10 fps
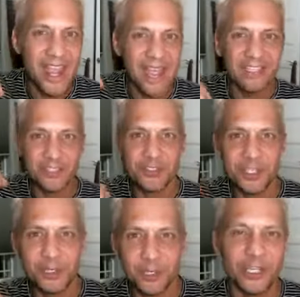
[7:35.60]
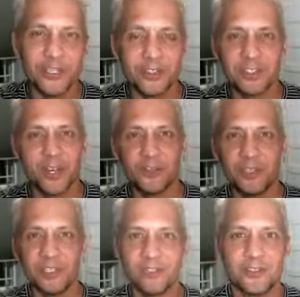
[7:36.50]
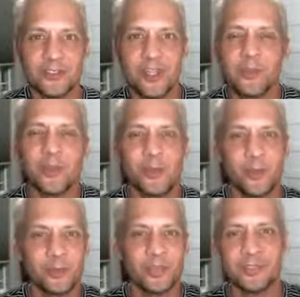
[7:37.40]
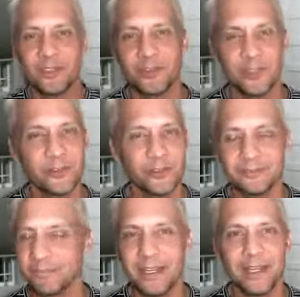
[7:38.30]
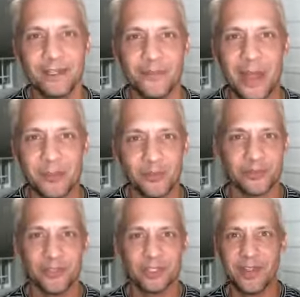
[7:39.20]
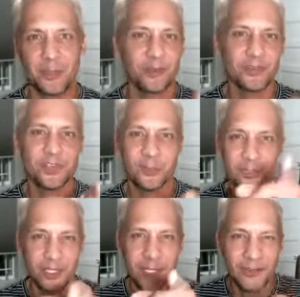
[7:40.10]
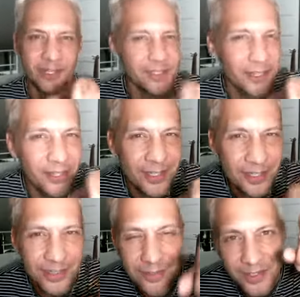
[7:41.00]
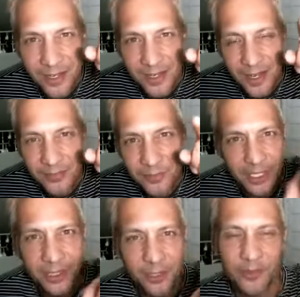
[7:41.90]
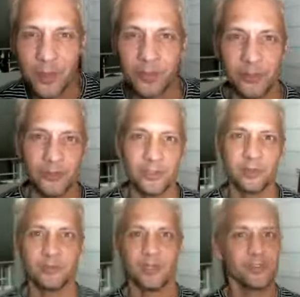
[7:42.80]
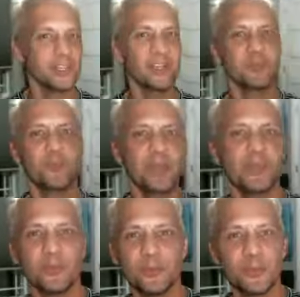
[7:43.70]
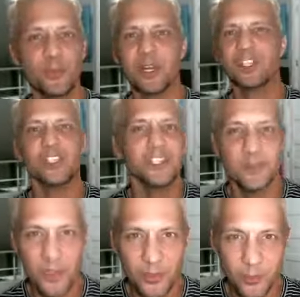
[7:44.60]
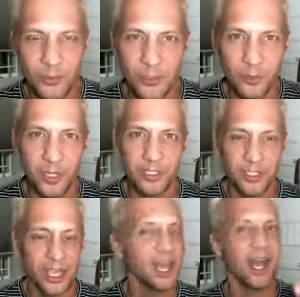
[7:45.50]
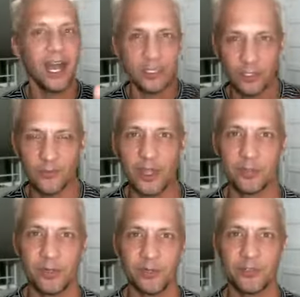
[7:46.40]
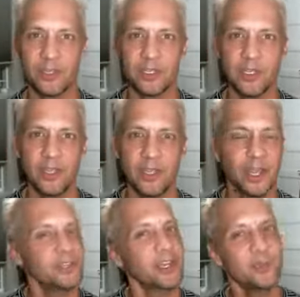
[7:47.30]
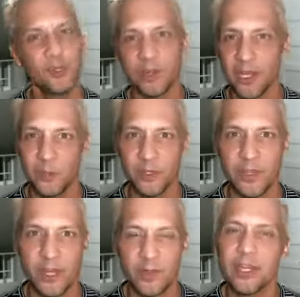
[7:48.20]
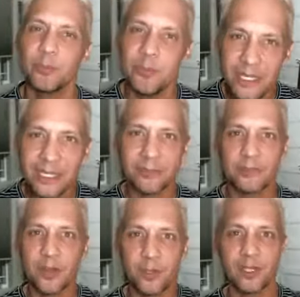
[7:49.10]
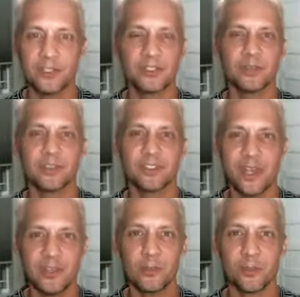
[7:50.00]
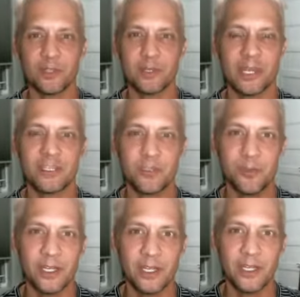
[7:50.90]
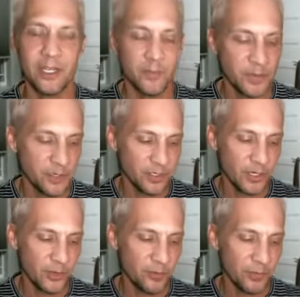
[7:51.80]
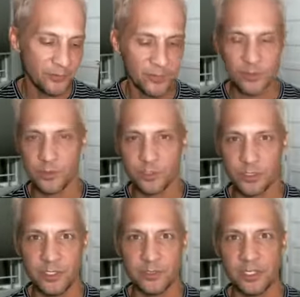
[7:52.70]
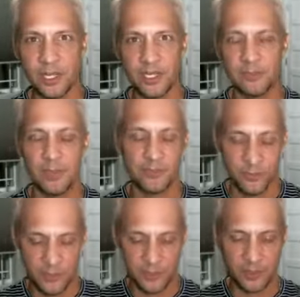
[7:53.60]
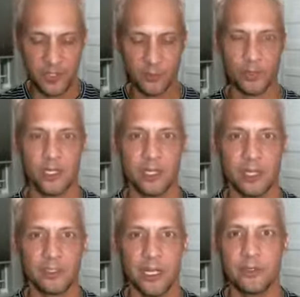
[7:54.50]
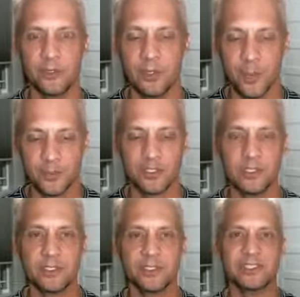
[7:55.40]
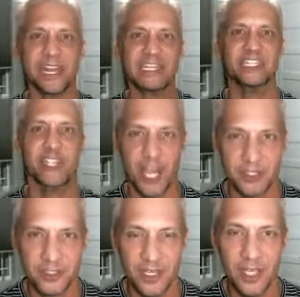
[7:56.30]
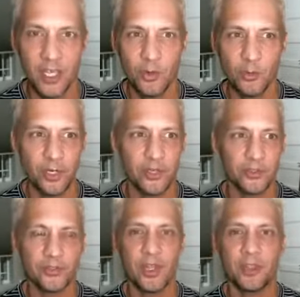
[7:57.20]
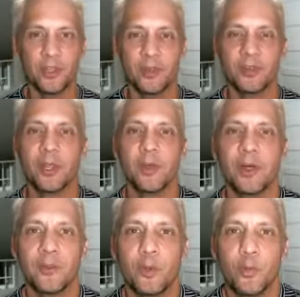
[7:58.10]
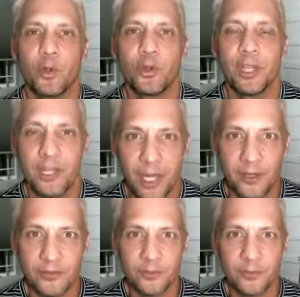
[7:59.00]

and you're just sitting there looking at yourself. There's nothing wrong with looking at yourself. You're going, man, I love that person right there. That person I'm looking at right there, I freaking love that person because he's been through so much. She's been through so much. I love that person. And you got to be okay with that, right? And mean it from here. Just don't say the words, but actually mean it. So my first word to you tonight, my first thing I want to allow you the opportunity to digest was the word love,